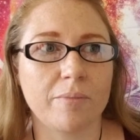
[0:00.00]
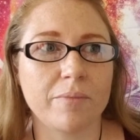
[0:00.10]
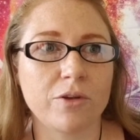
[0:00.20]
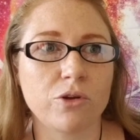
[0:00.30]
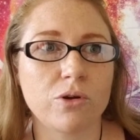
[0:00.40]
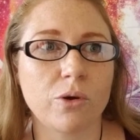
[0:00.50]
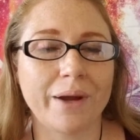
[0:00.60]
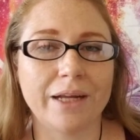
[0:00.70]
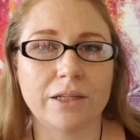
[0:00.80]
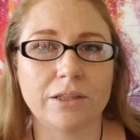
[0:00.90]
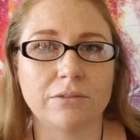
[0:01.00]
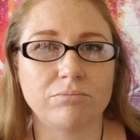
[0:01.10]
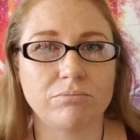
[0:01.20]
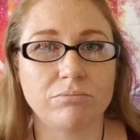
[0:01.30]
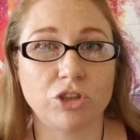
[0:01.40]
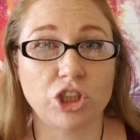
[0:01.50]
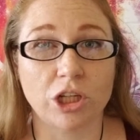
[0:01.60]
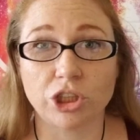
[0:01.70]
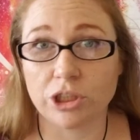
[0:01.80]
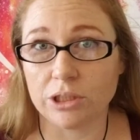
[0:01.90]
you know a
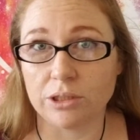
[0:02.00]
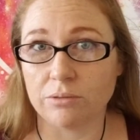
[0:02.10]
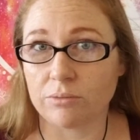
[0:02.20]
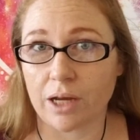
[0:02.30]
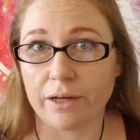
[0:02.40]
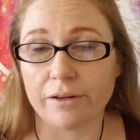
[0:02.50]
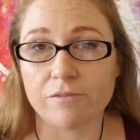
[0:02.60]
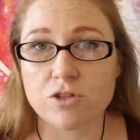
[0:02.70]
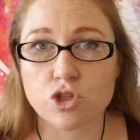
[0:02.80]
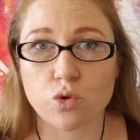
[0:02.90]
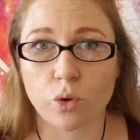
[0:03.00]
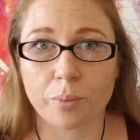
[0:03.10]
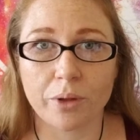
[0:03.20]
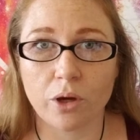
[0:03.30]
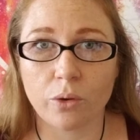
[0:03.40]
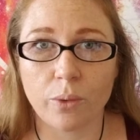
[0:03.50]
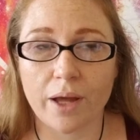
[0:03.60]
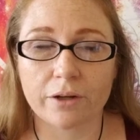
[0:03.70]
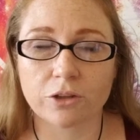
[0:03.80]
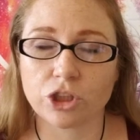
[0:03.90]
judgy kind of Scorpio
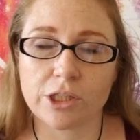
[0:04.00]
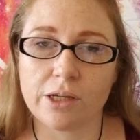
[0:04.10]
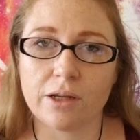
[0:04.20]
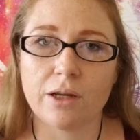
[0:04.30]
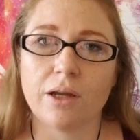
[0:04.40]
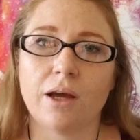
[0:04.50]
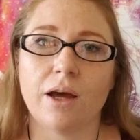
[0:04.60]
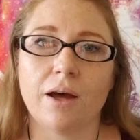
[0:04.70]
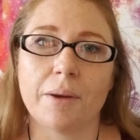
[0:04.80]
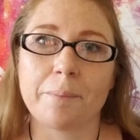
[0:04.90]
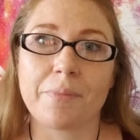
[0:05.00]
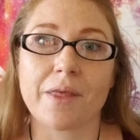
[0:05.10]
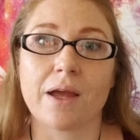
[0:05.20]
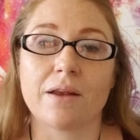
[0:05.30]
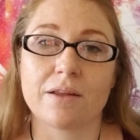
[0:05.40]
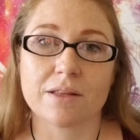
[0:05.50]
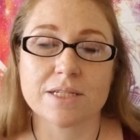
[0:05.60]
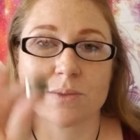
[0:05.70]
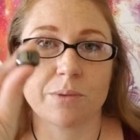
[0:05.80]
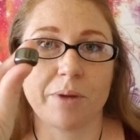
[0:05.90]
energy, then
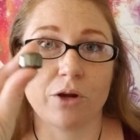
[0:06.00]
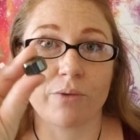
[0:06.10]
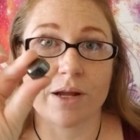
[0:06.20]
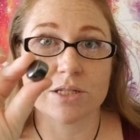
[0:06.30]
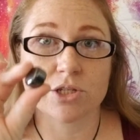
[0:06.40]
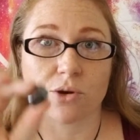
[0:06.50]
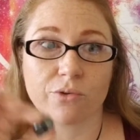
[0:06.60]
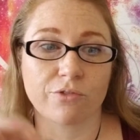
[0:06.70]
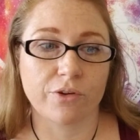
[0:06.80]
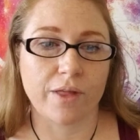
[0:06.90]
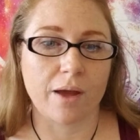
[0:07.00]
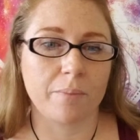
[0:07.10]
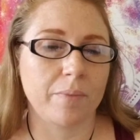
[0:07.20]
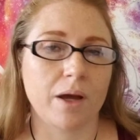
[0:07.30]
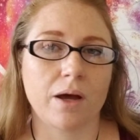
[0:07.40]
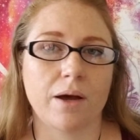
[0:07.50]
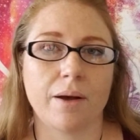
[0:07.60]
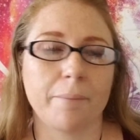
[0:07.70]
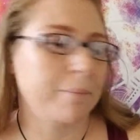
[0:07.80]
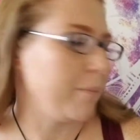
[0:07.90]
this would be a great stone for them.
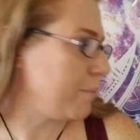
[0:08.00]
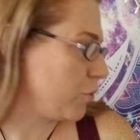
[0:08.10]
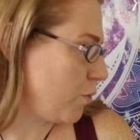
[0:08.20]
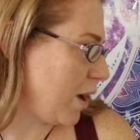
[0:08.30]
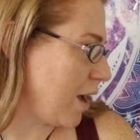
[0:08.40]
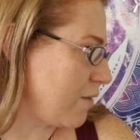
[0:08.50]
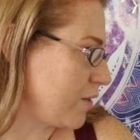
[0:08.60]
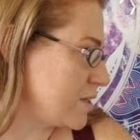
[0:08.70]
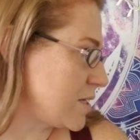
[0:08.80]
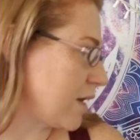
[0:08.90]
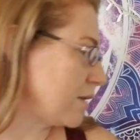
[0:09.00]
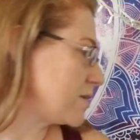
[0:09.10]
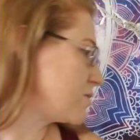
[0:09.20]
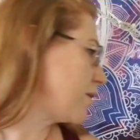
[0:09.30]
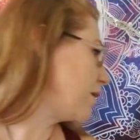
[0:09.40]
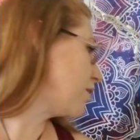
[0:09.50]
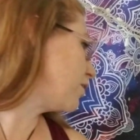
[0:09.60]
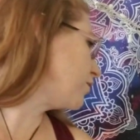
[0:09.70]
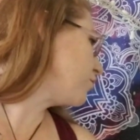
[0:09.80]
Do I have this necklace right here?